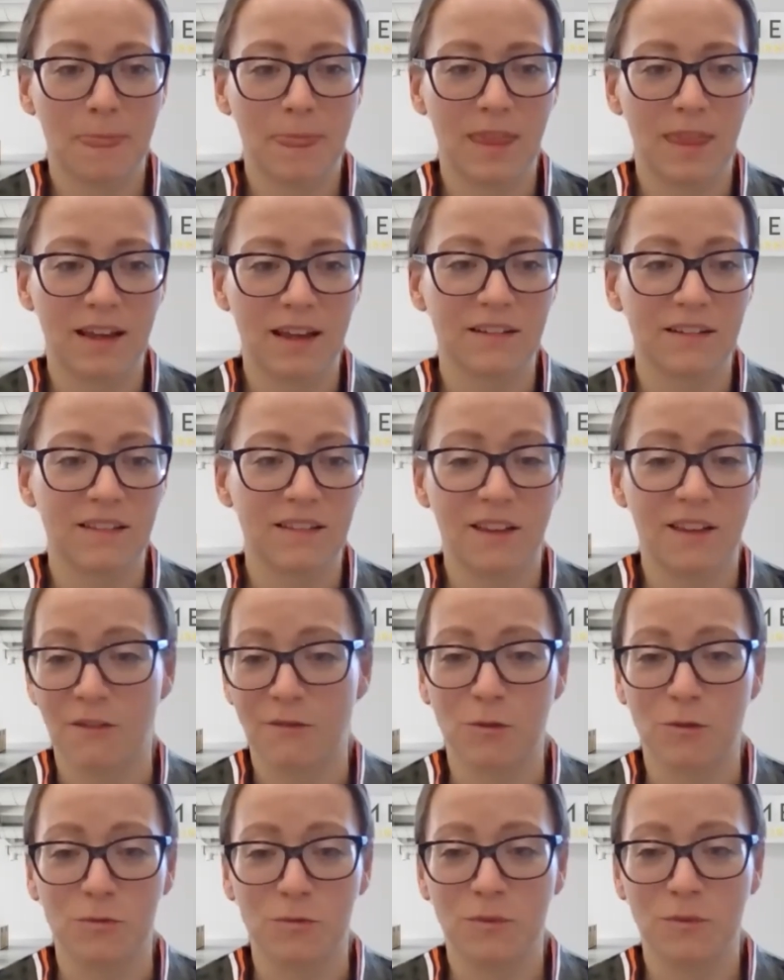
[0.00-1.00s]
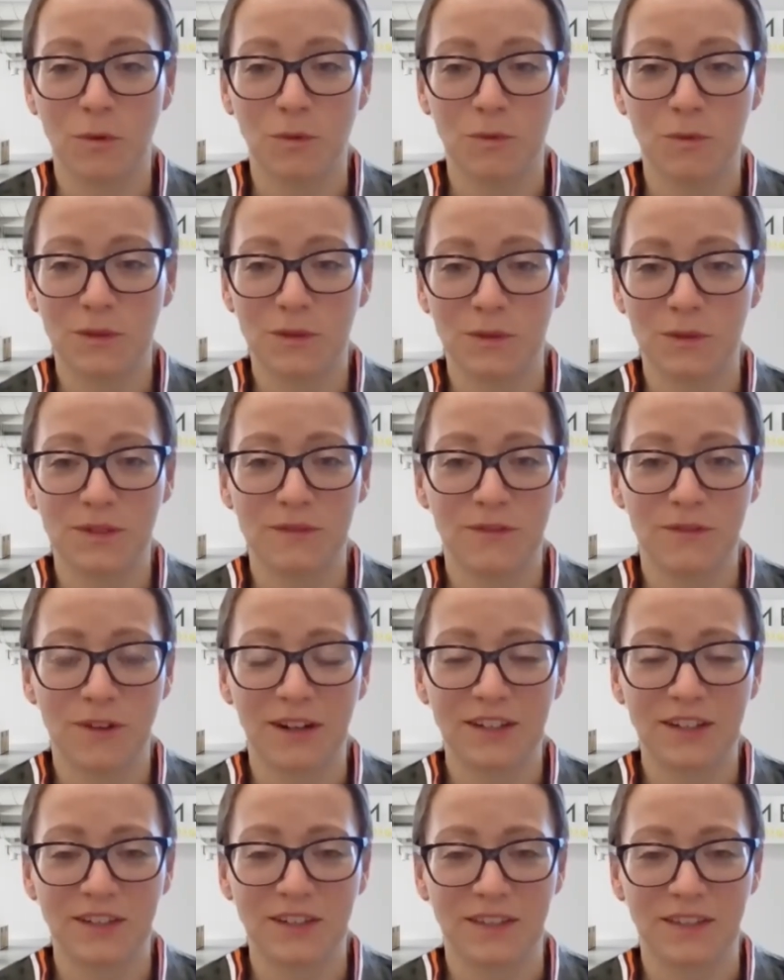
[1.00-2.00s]
that could serve all sorts of
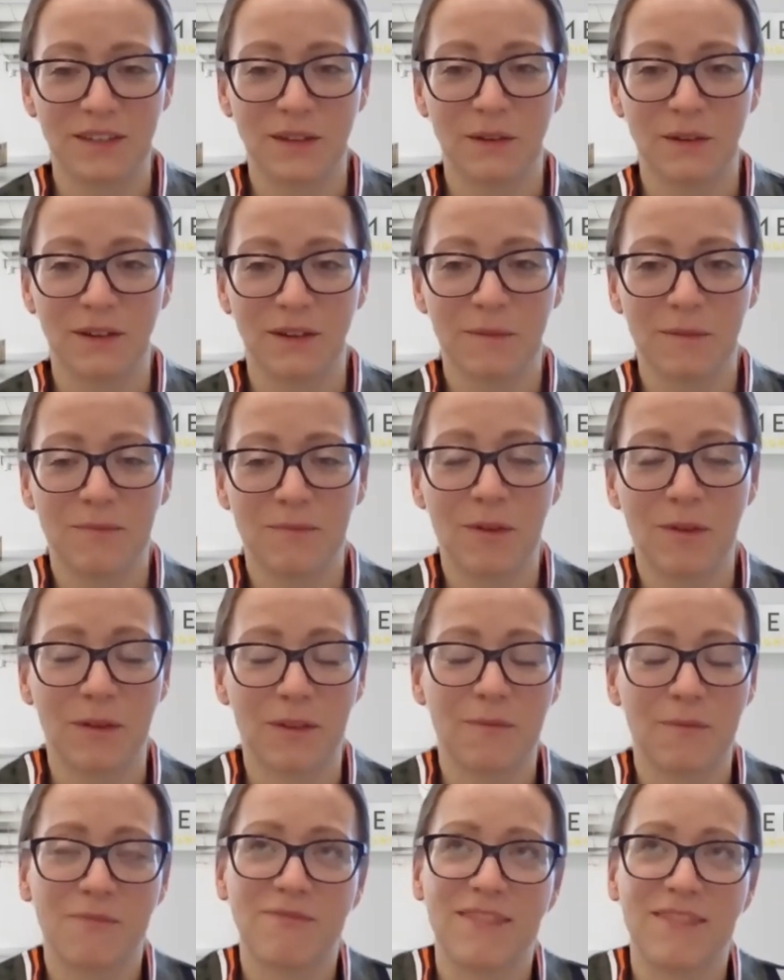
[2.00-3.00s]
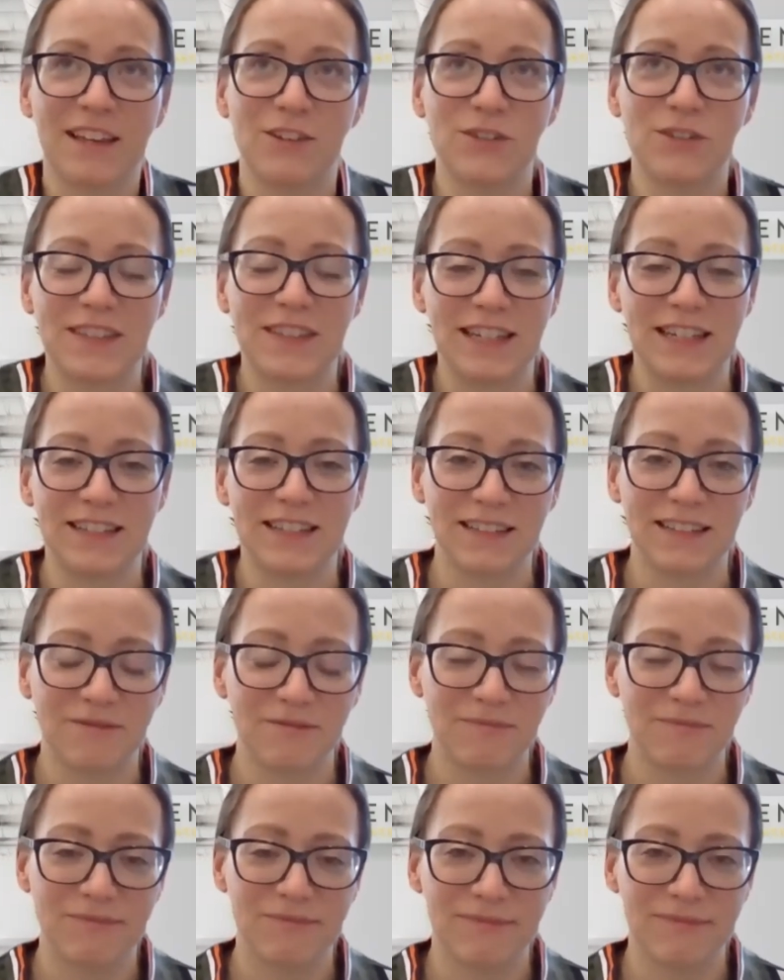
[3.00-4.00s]
functions. So I think you just need to
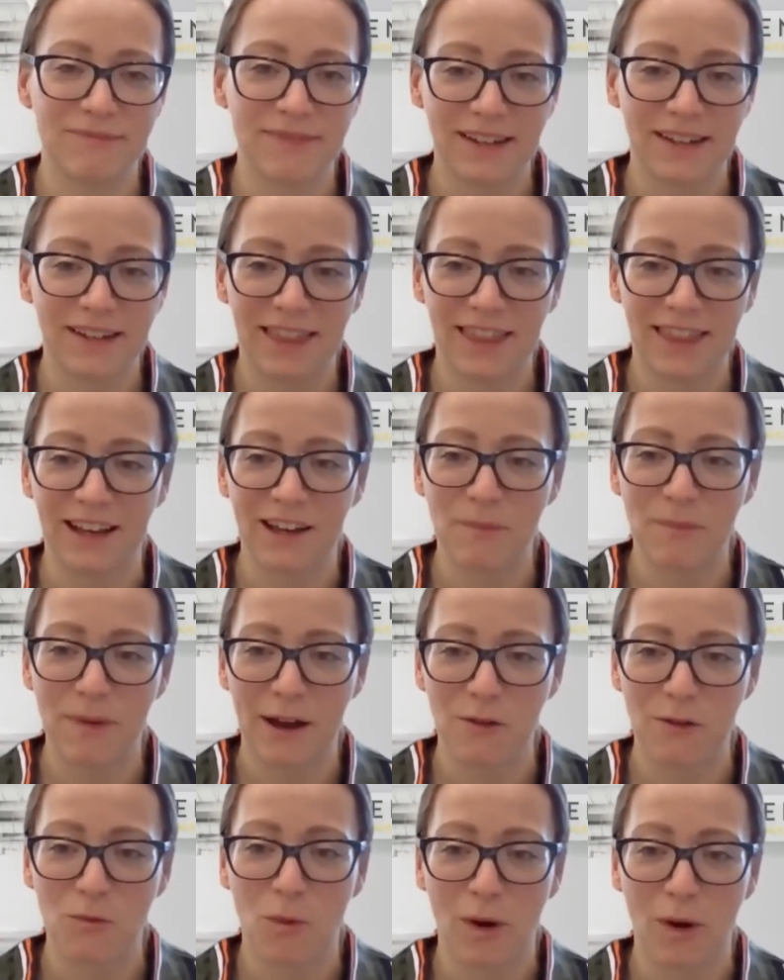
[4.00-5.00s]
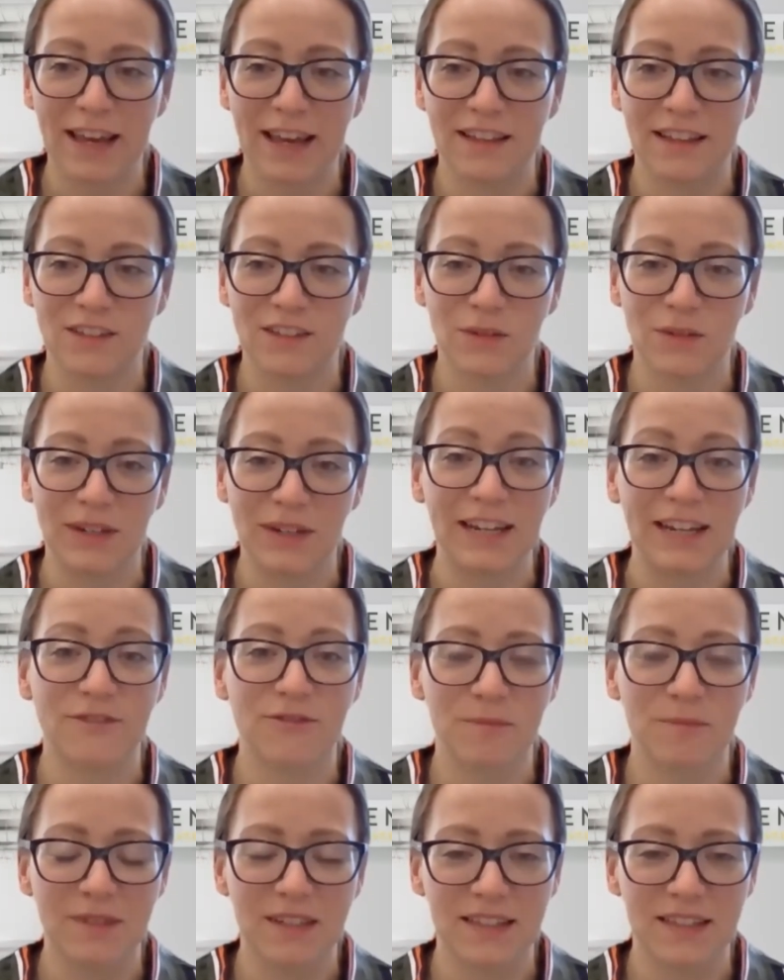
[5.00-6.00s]
think about what it is you need
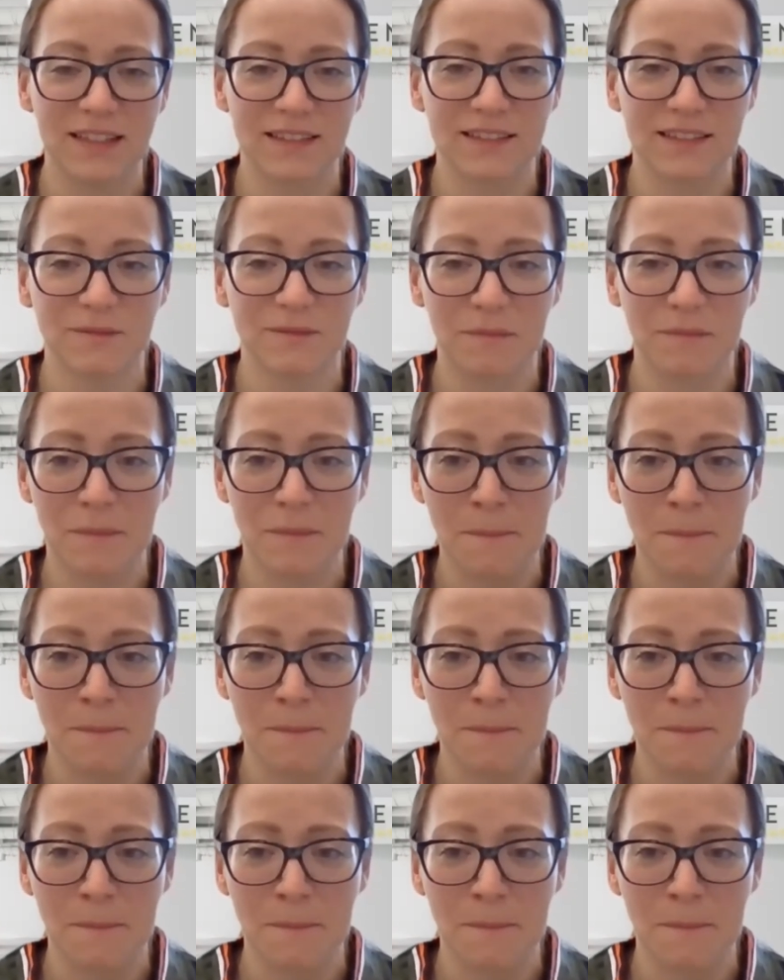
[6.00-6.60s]
from the system.